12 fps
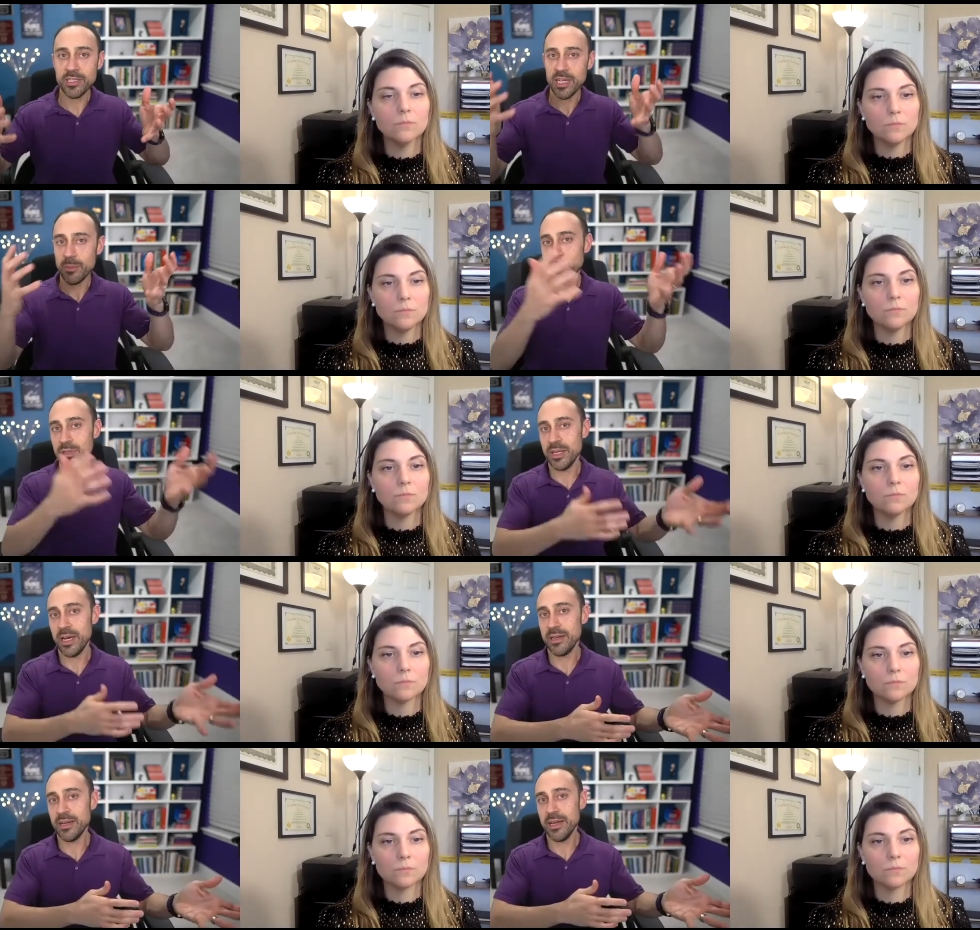Speaker 1: I put
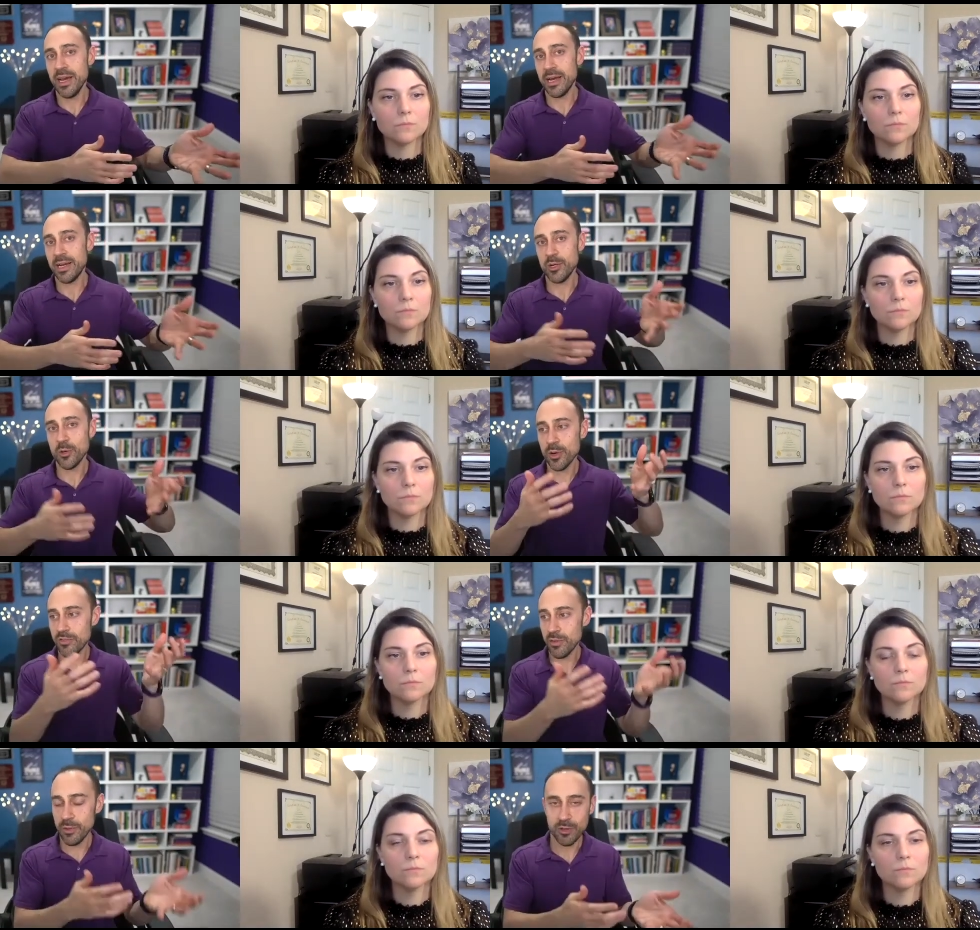that in the category
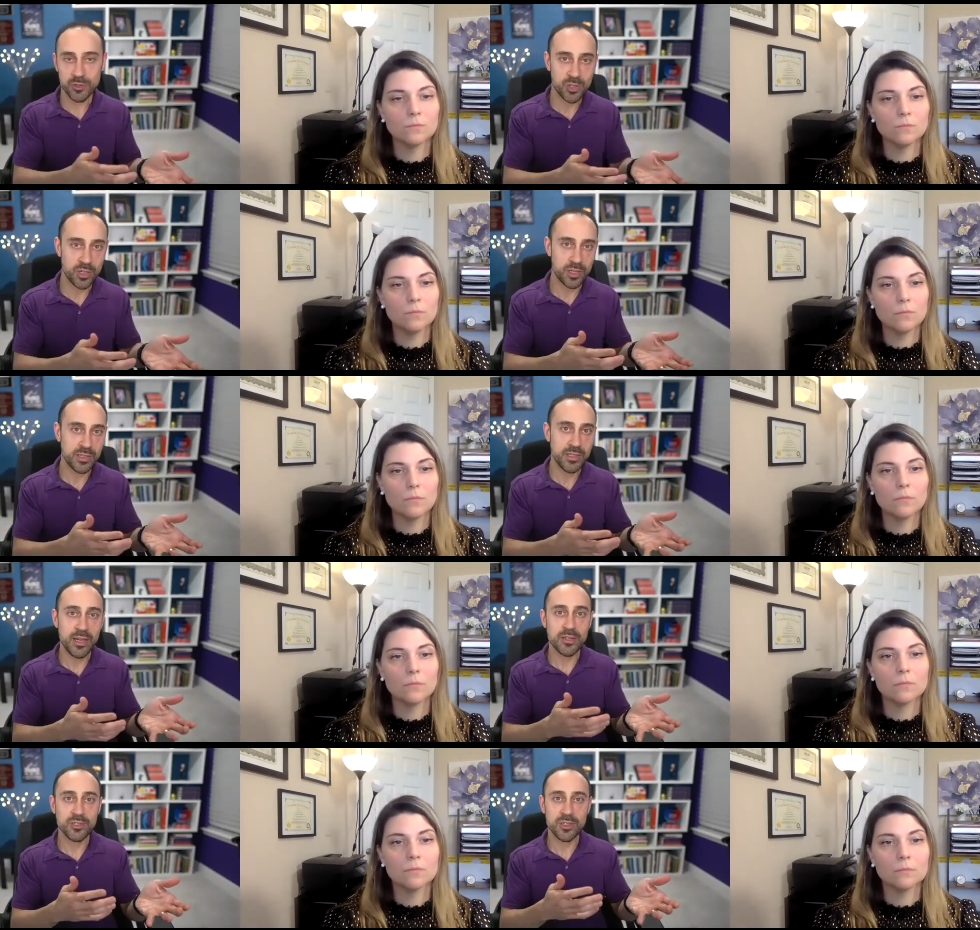of emotional
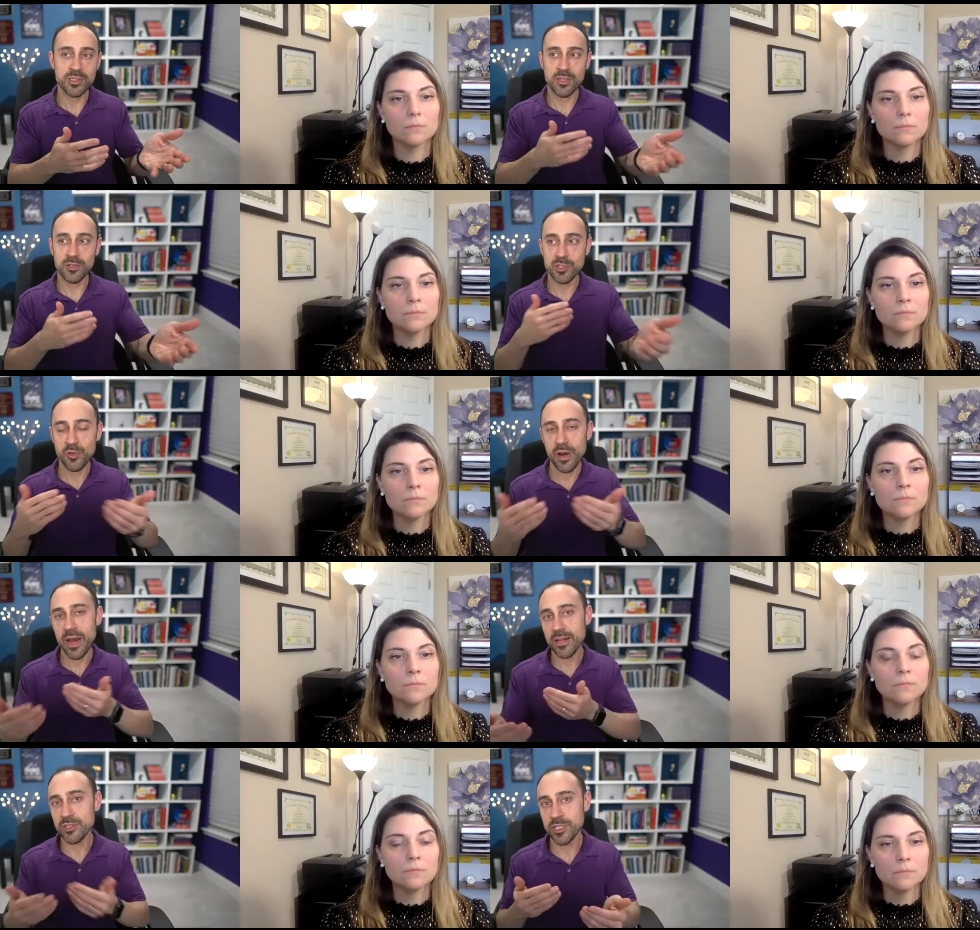intelligence. There's
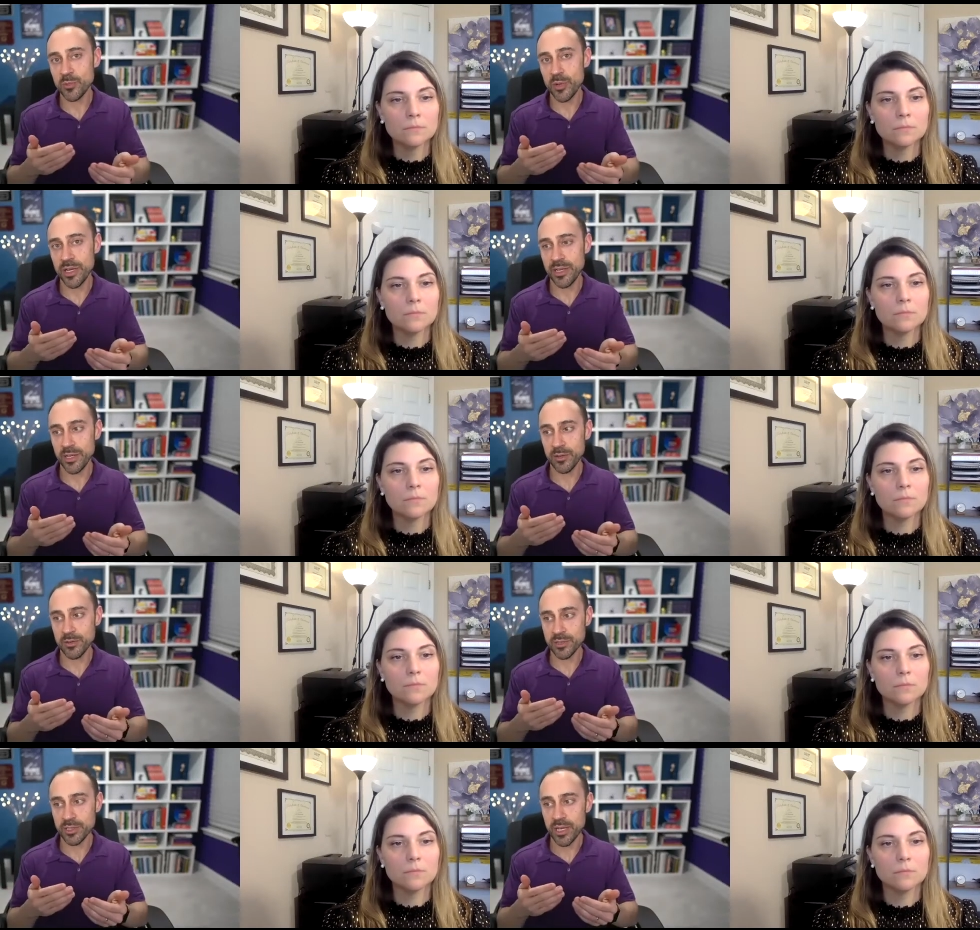strategies we can
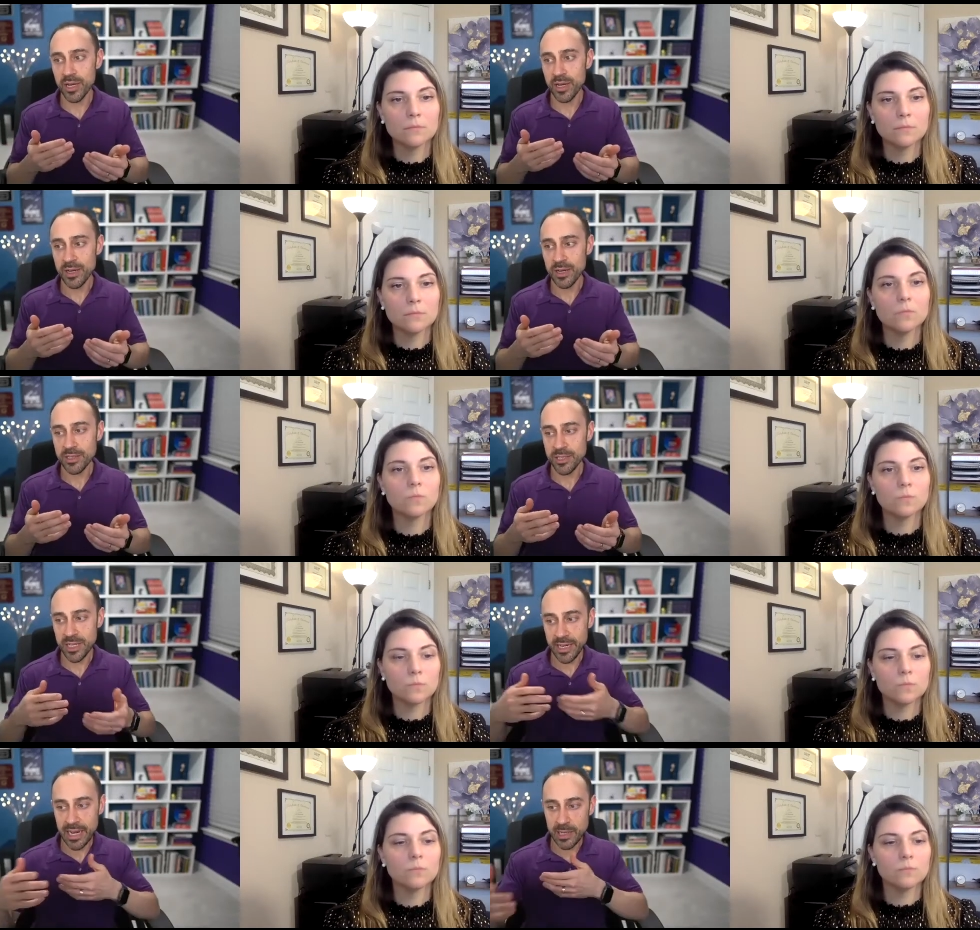use to
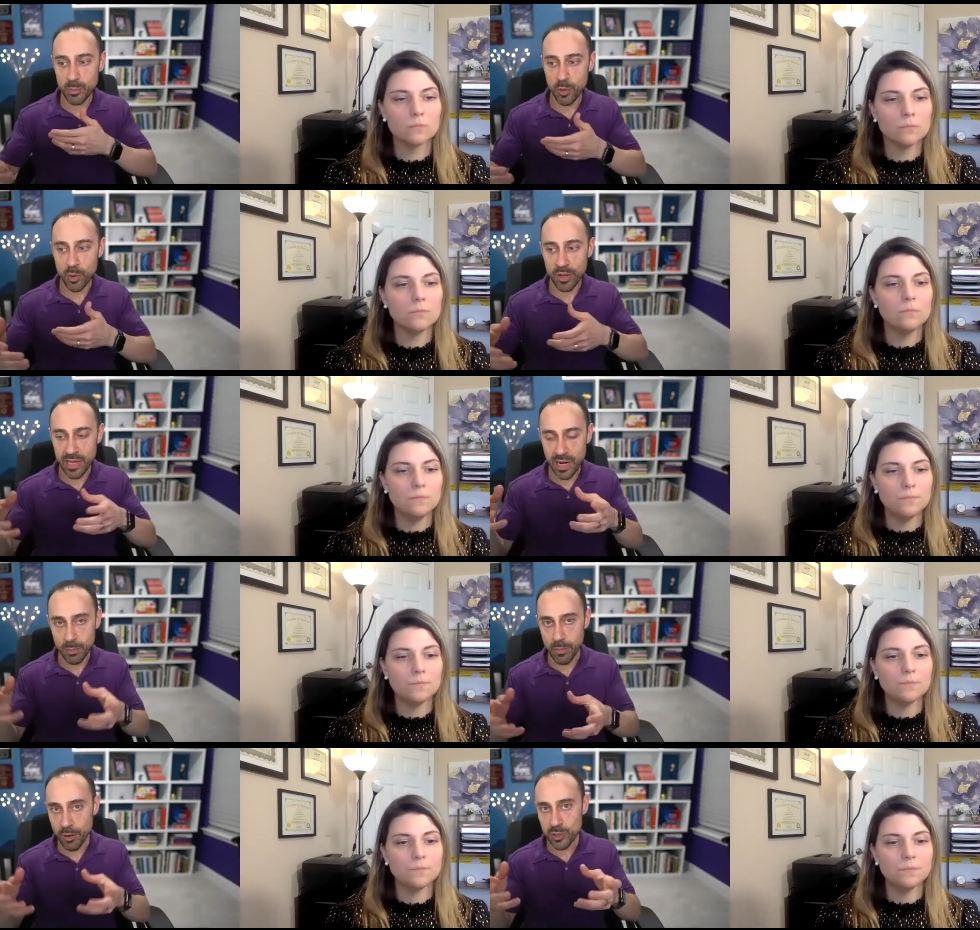connect more on that
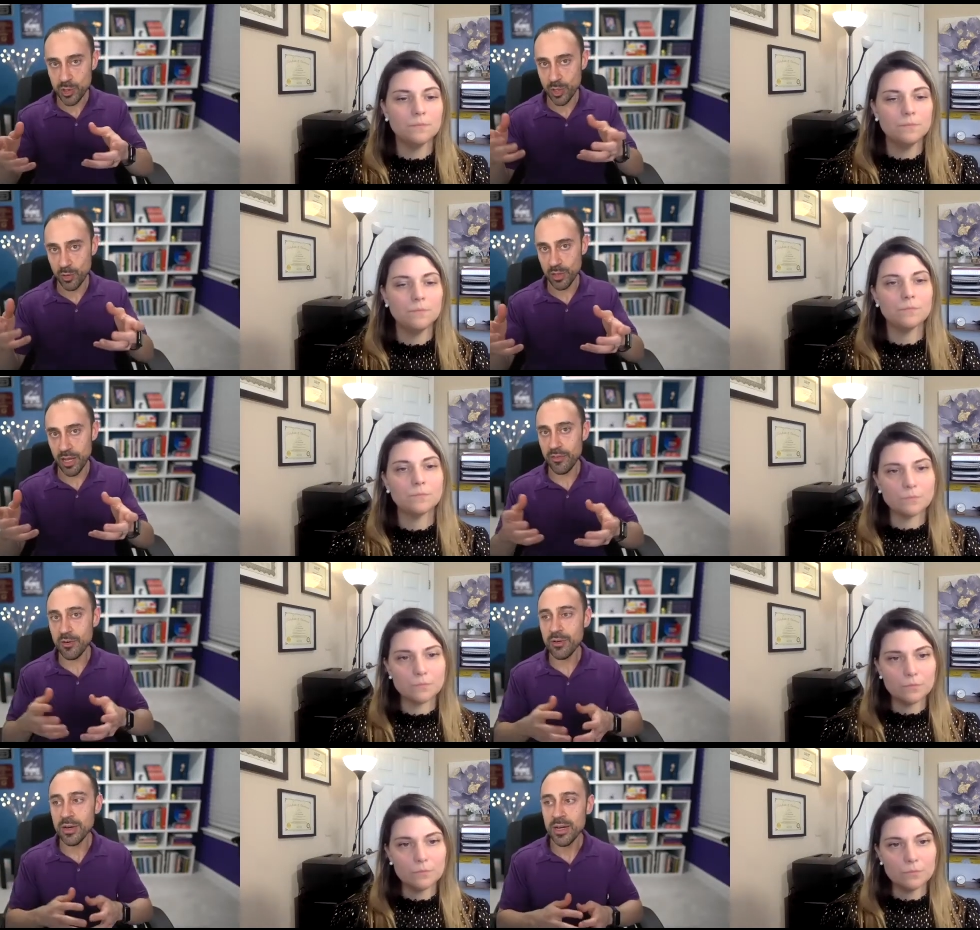emotional
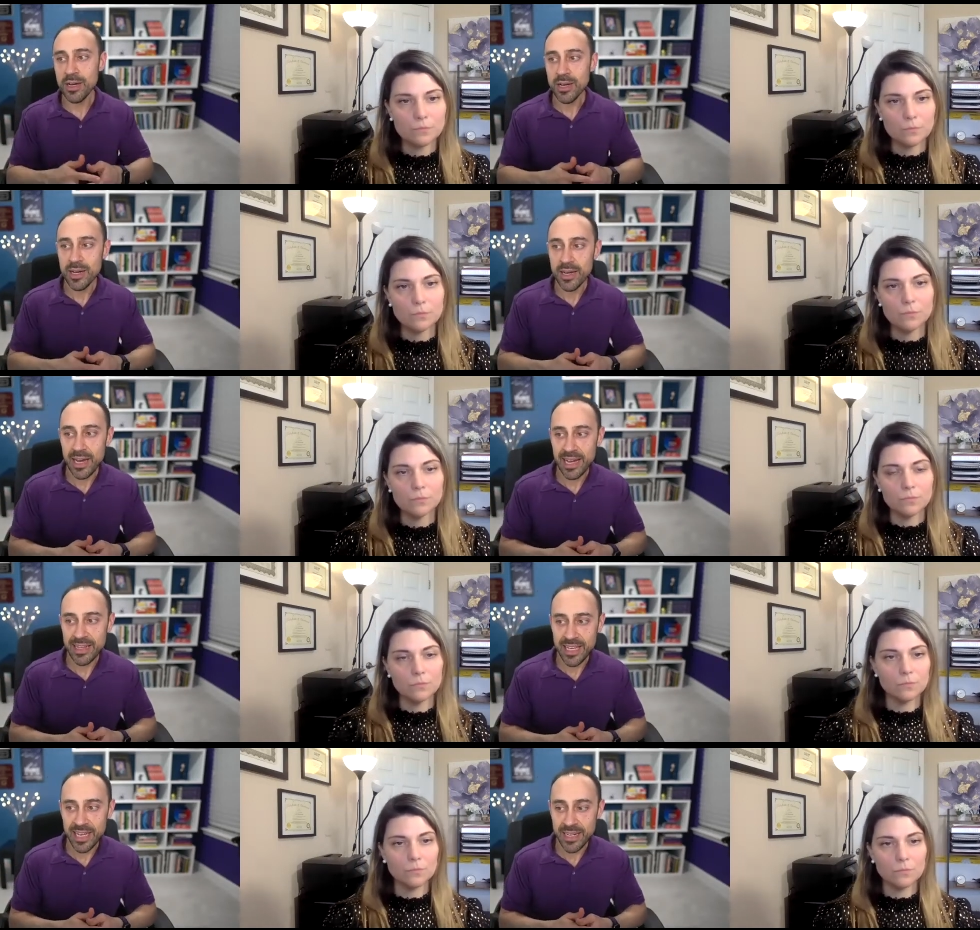level.
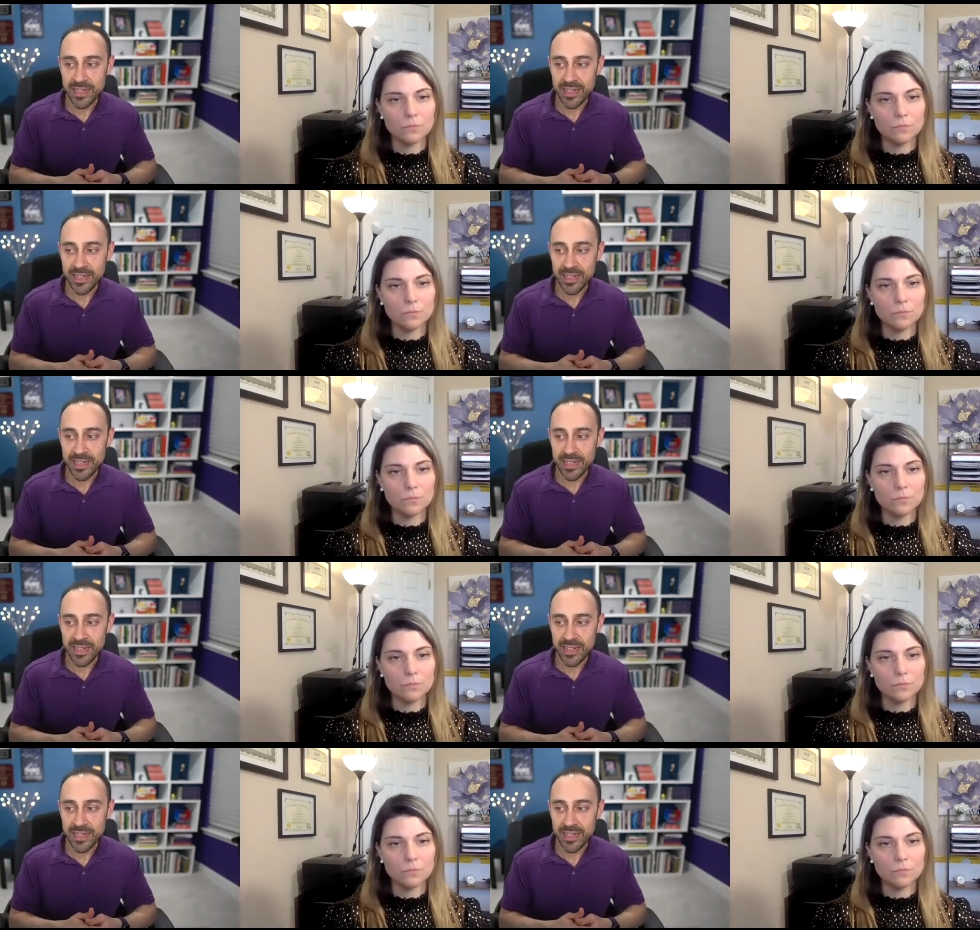At the end